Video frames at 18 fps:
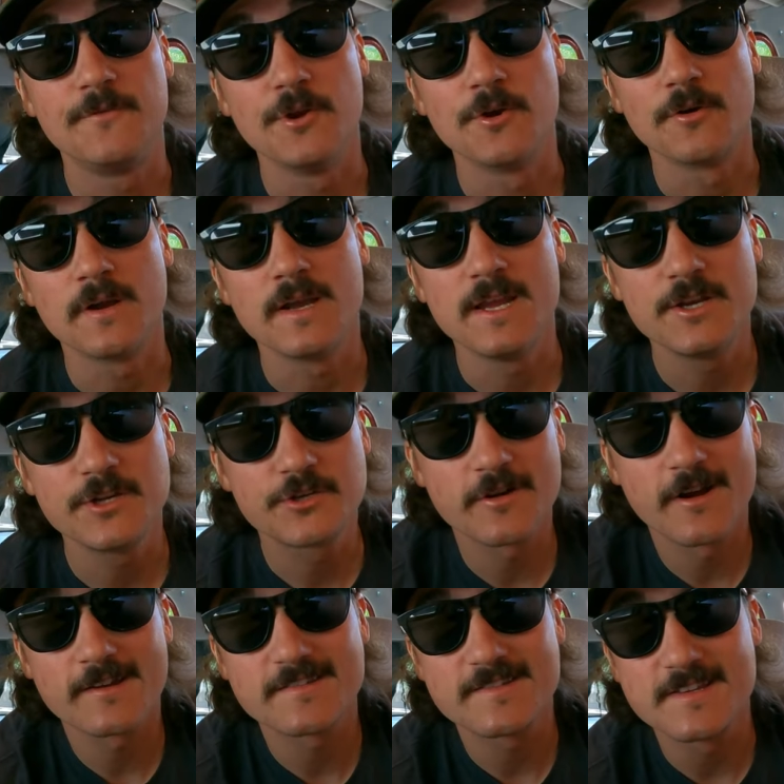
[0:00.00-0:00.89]
If you're
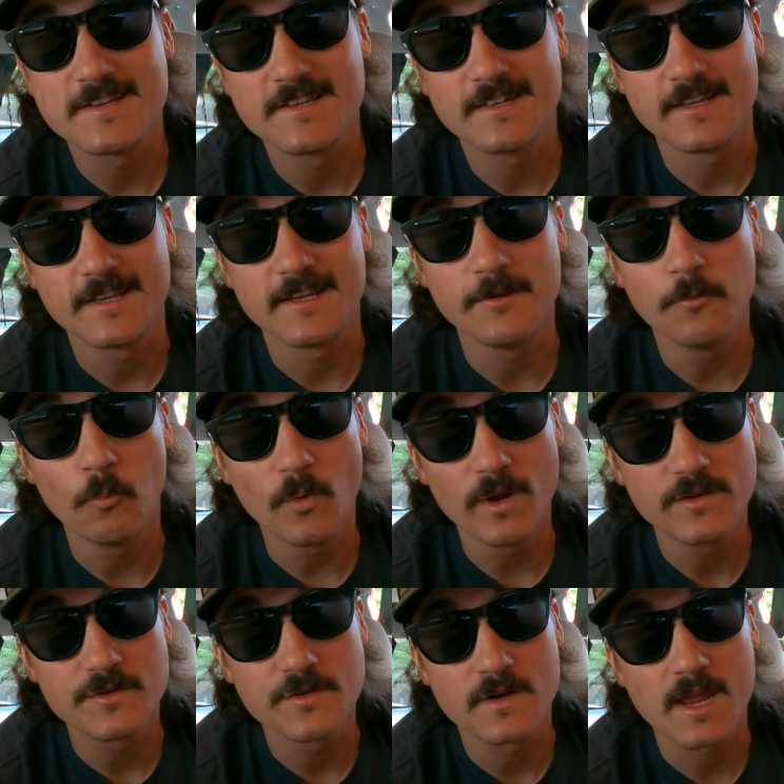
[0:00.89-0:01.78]
interested
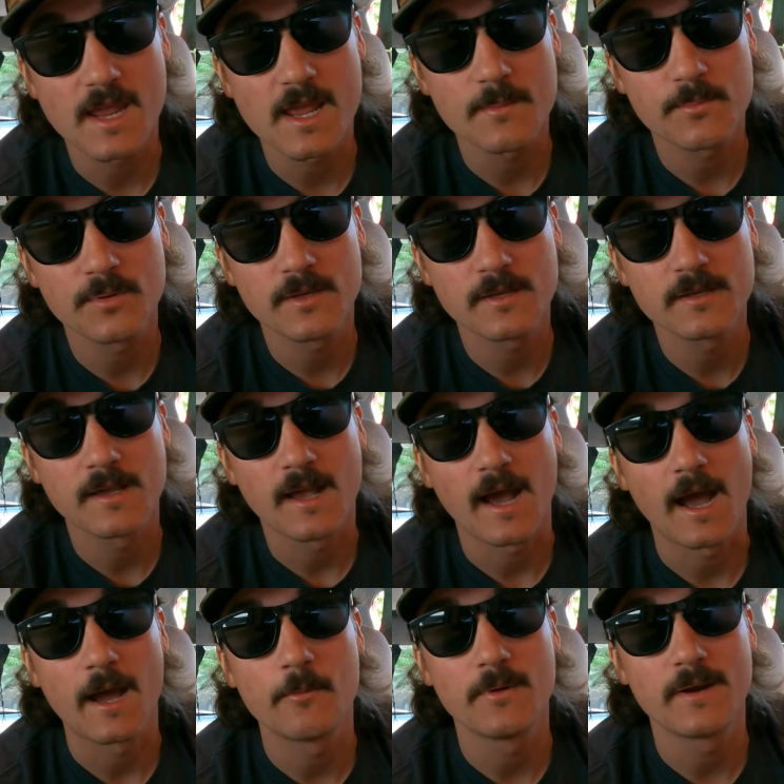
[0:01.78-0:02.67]
in winter
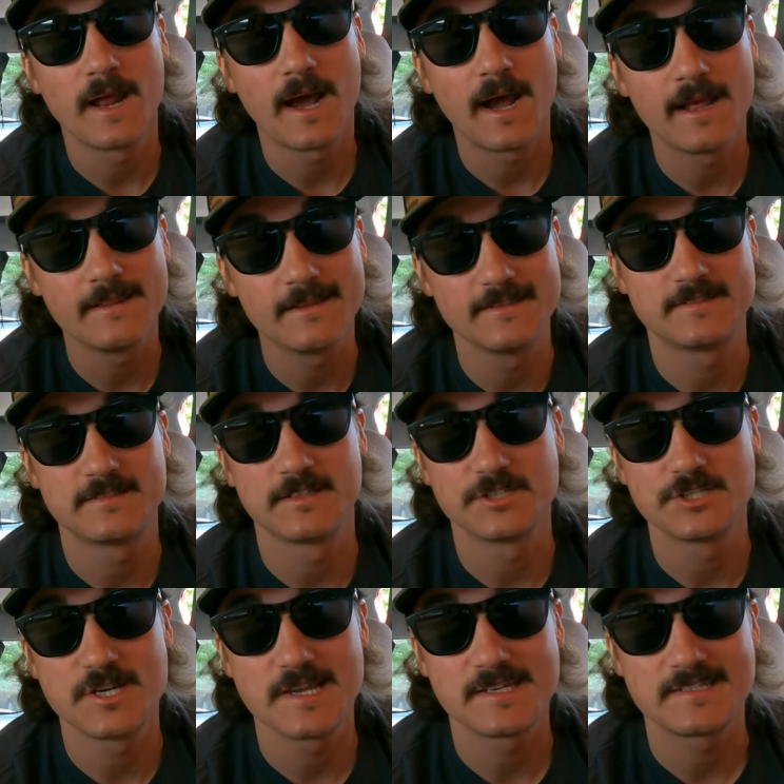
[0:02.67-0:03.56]
camping, I would highly
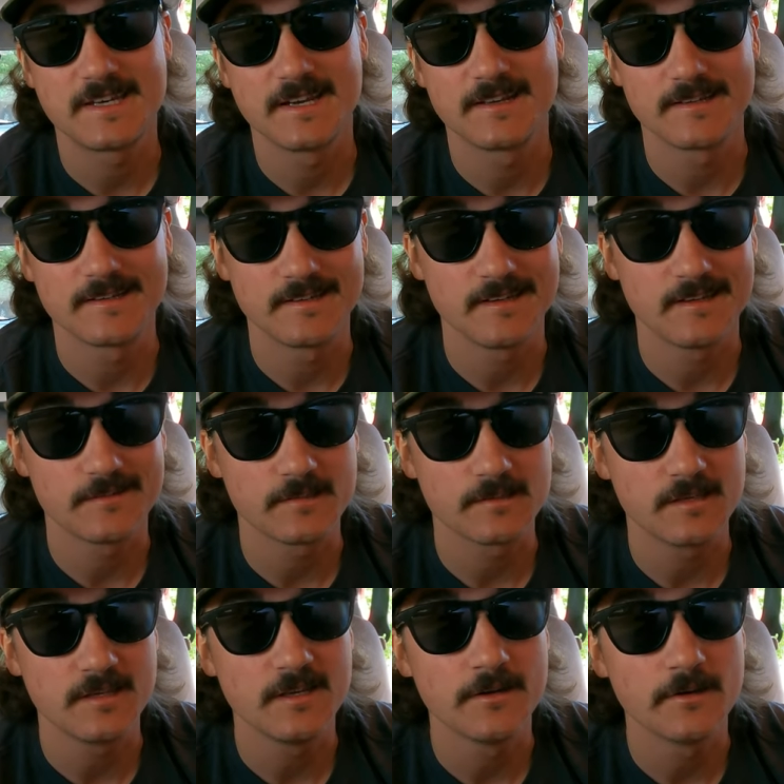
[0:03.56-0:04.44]
suggest getting a
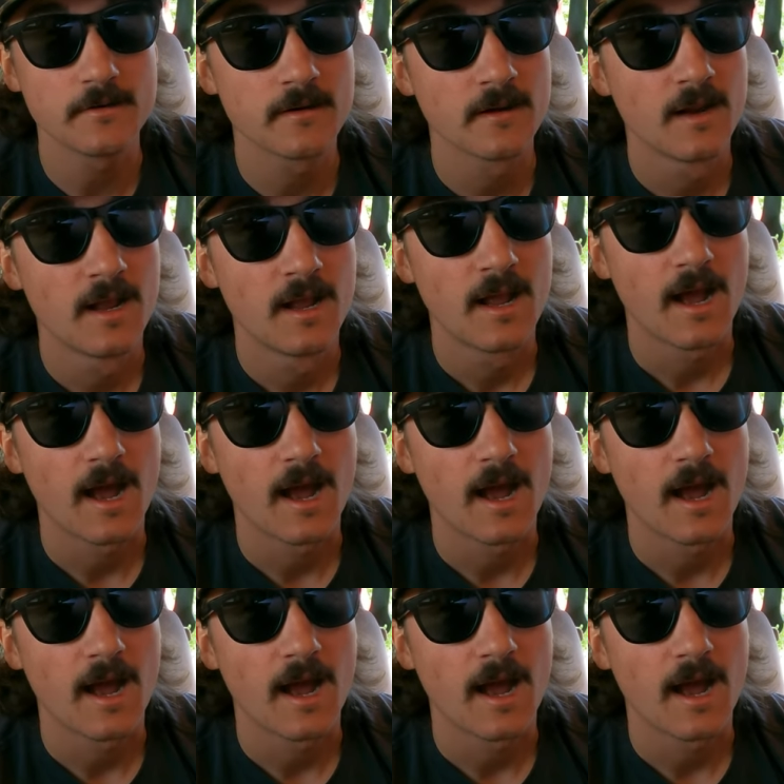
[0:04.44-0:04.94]
diesel heater.